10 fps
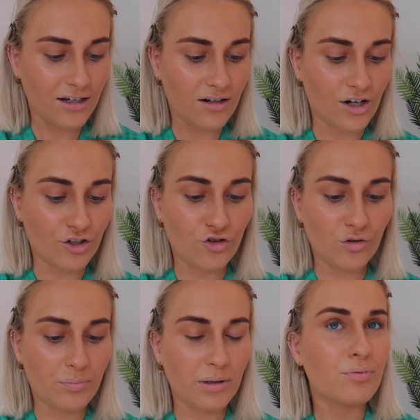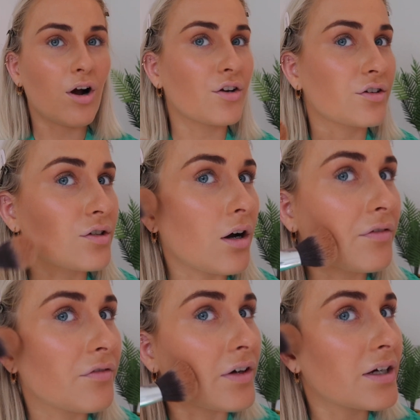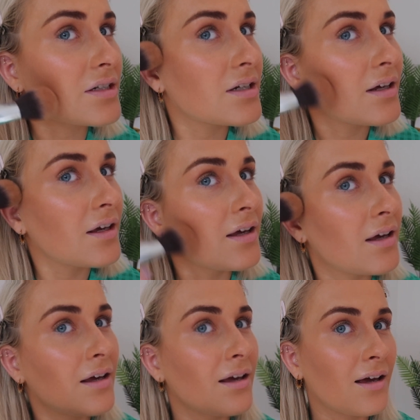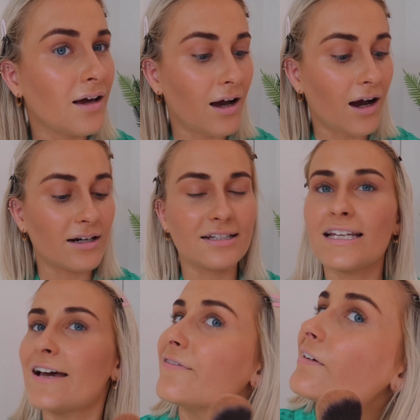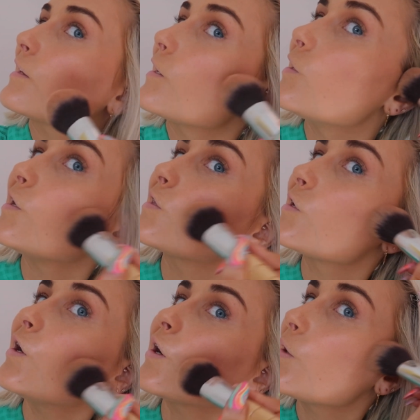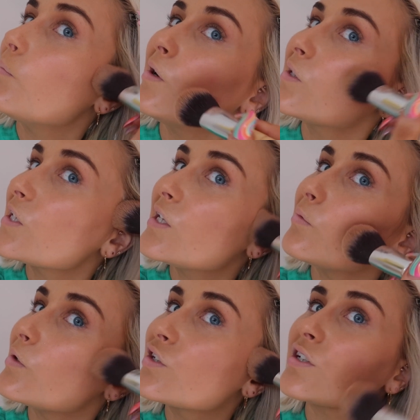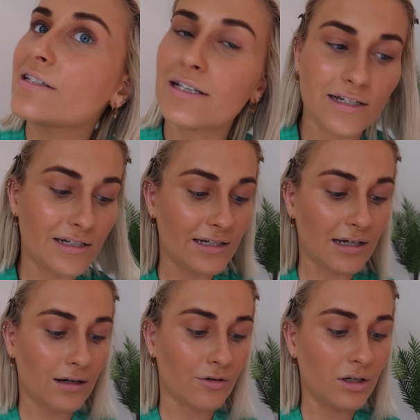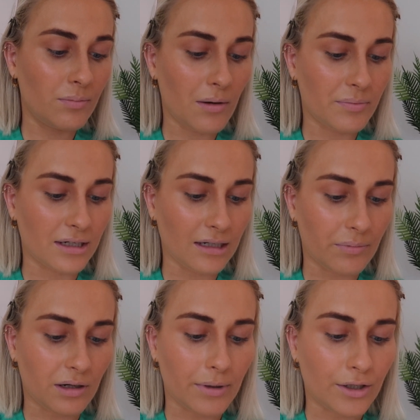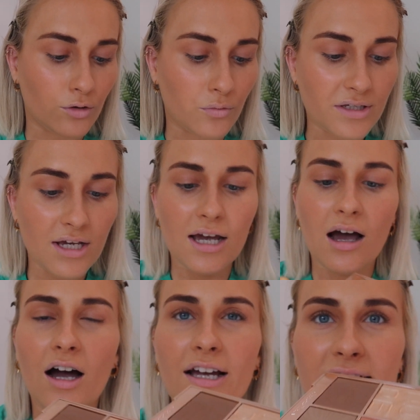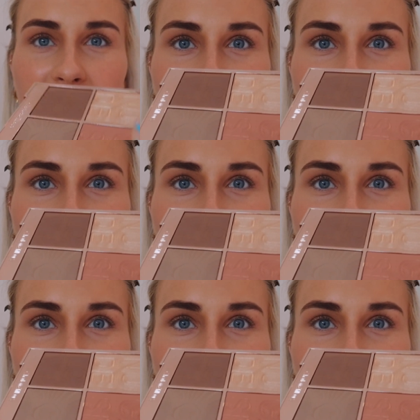got a good bit of product off of it, and it definitely isn't looking muddy, which is ideal. I'm gonna pop a little bit on my nose. I can